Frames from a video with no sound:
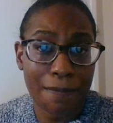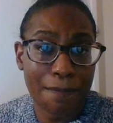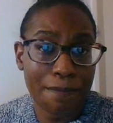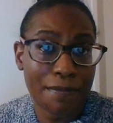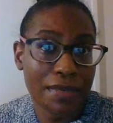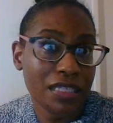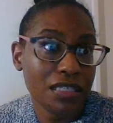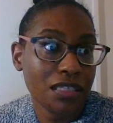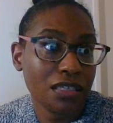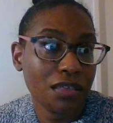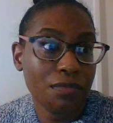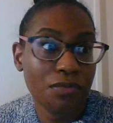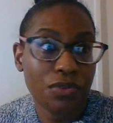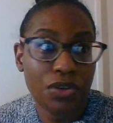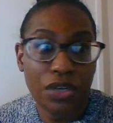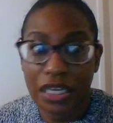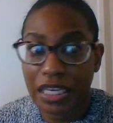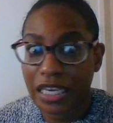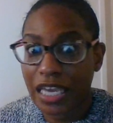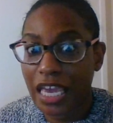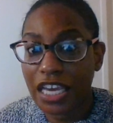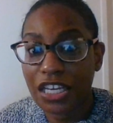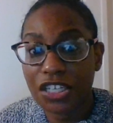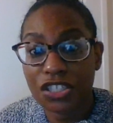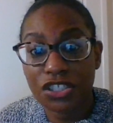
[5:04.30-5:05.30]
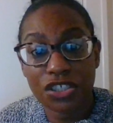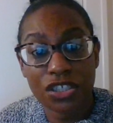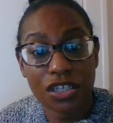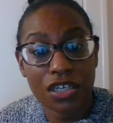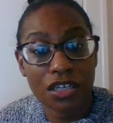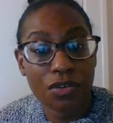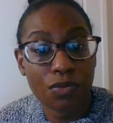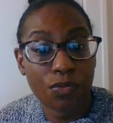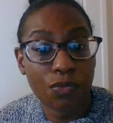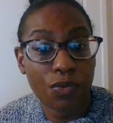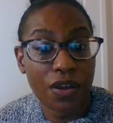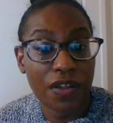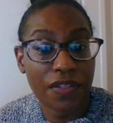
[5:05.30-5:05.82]
a
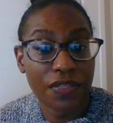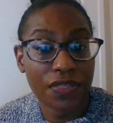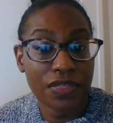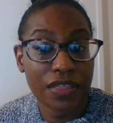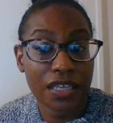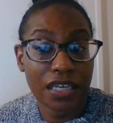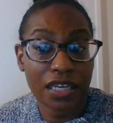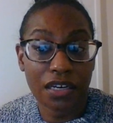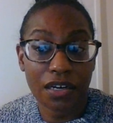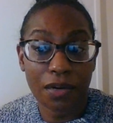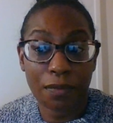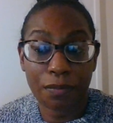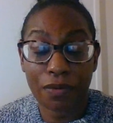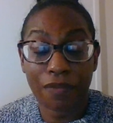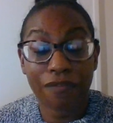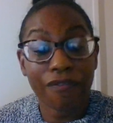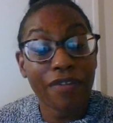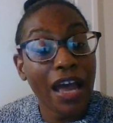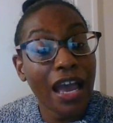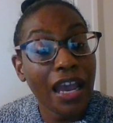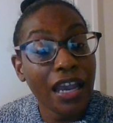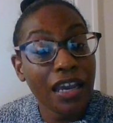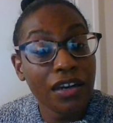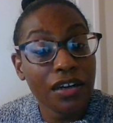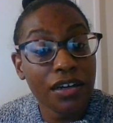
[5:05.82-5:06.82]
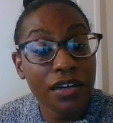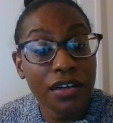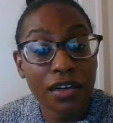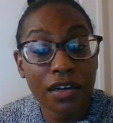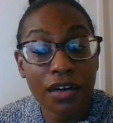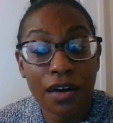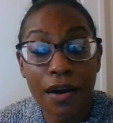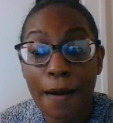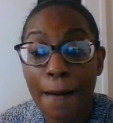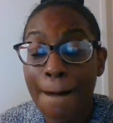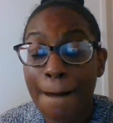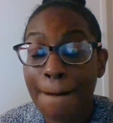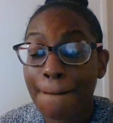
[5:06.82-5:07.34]
miscommunication with their
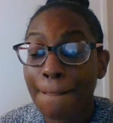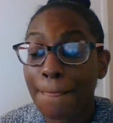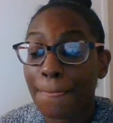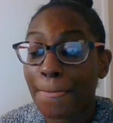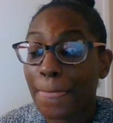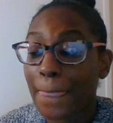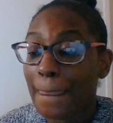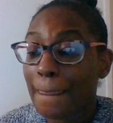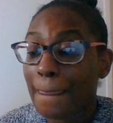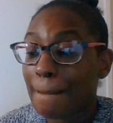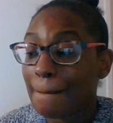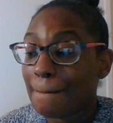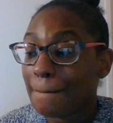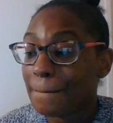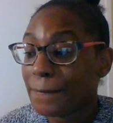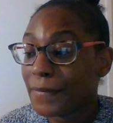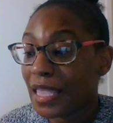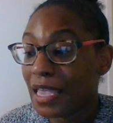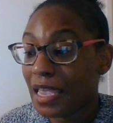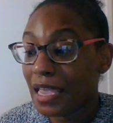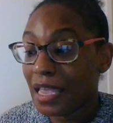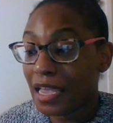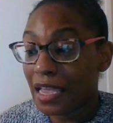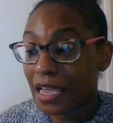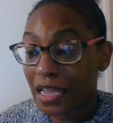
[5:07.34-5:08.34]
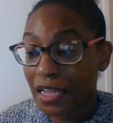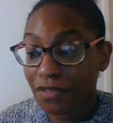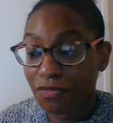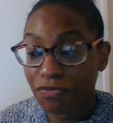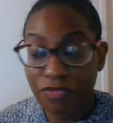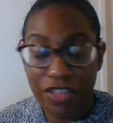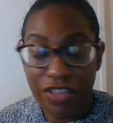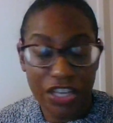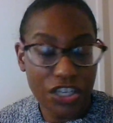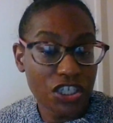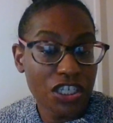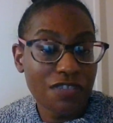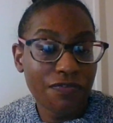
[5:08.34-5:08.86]
provider, and
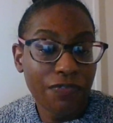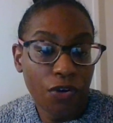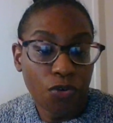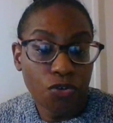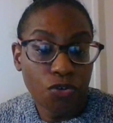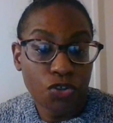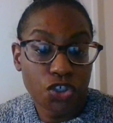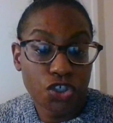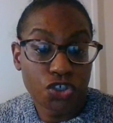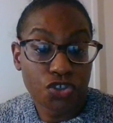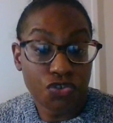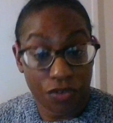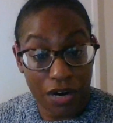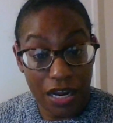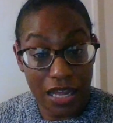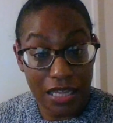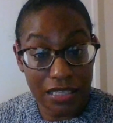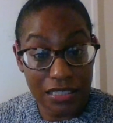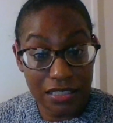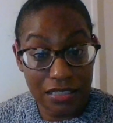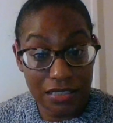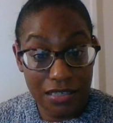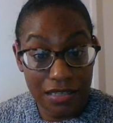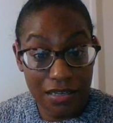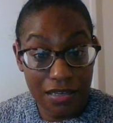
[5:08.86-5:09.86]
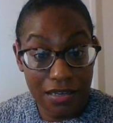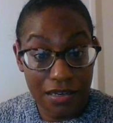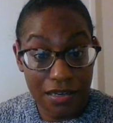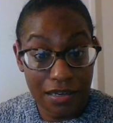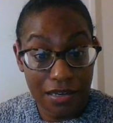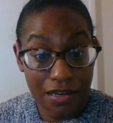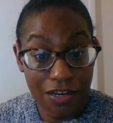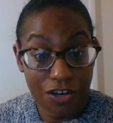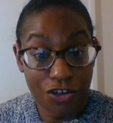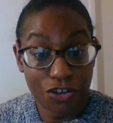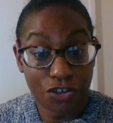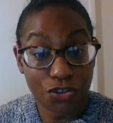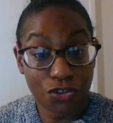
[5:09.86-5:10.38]
they just felt stressed
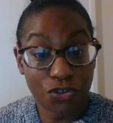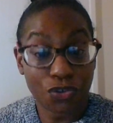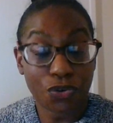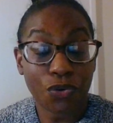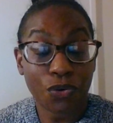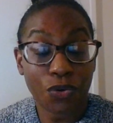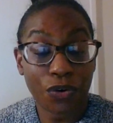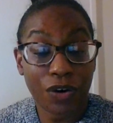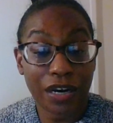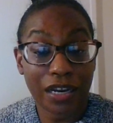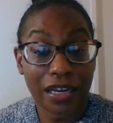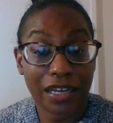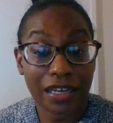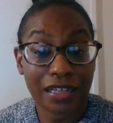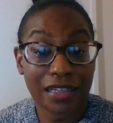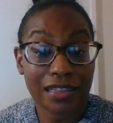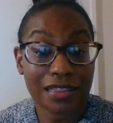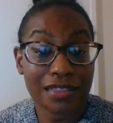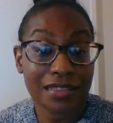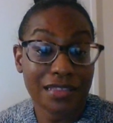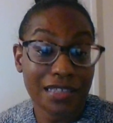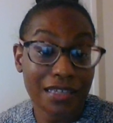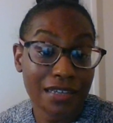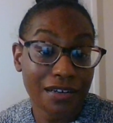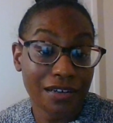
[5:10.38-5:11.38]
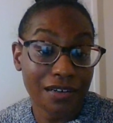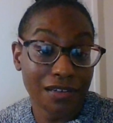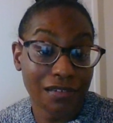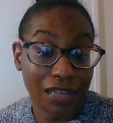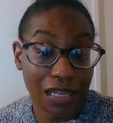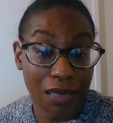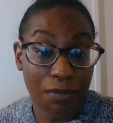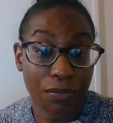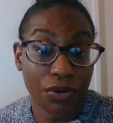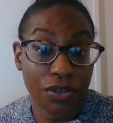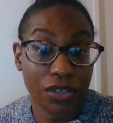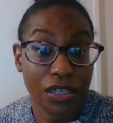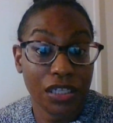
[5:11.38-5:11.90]
during their
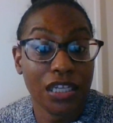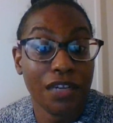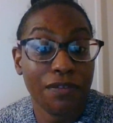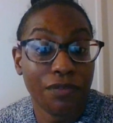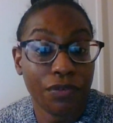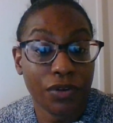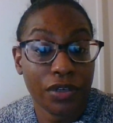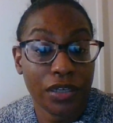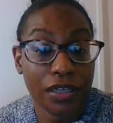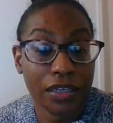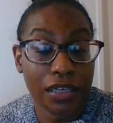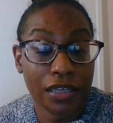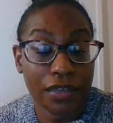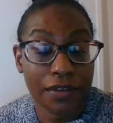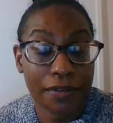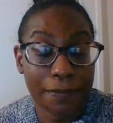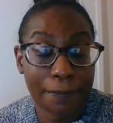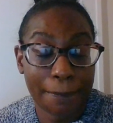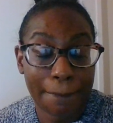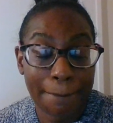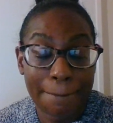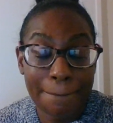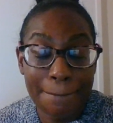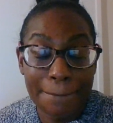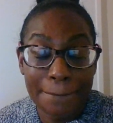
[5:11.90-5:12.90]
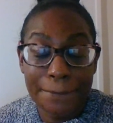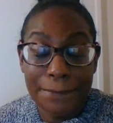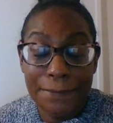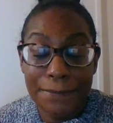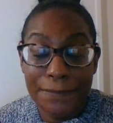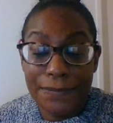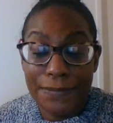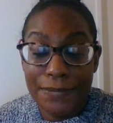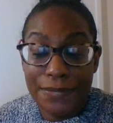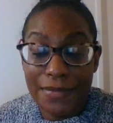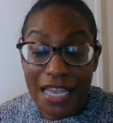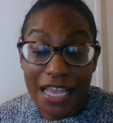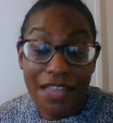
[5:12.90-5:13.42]
labor and delivery.
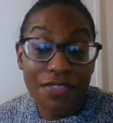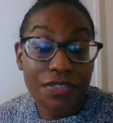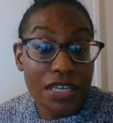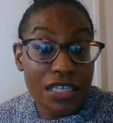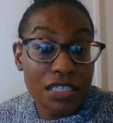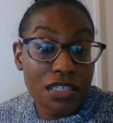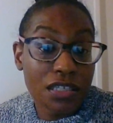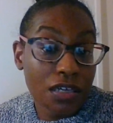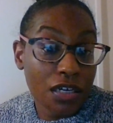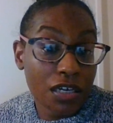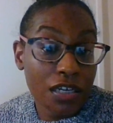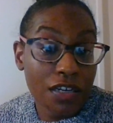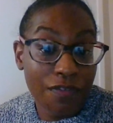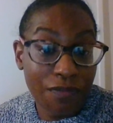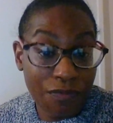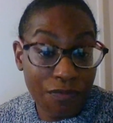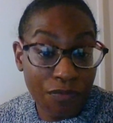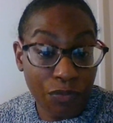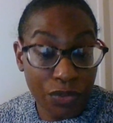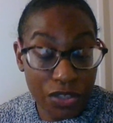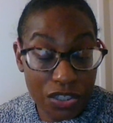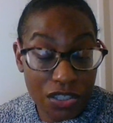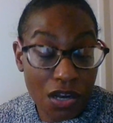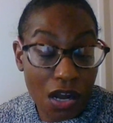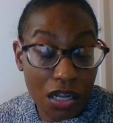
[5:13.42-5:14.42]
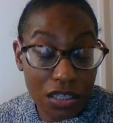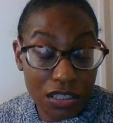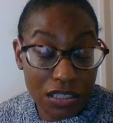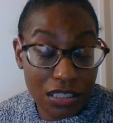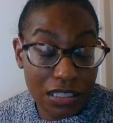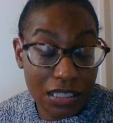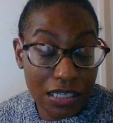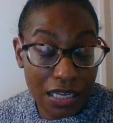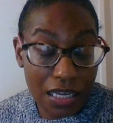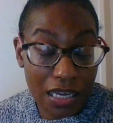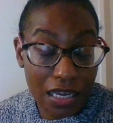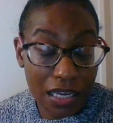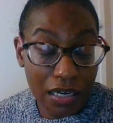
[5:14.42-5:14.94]
And this could have
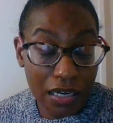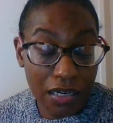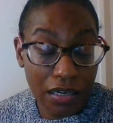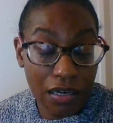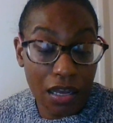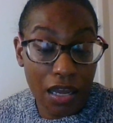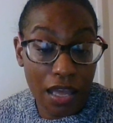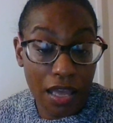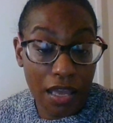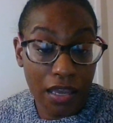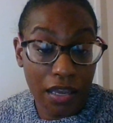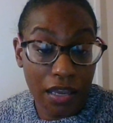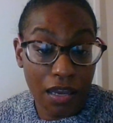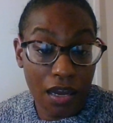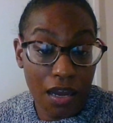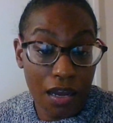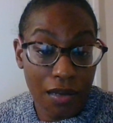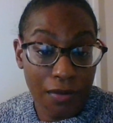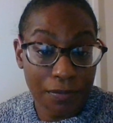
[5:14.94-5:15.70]
resulted in a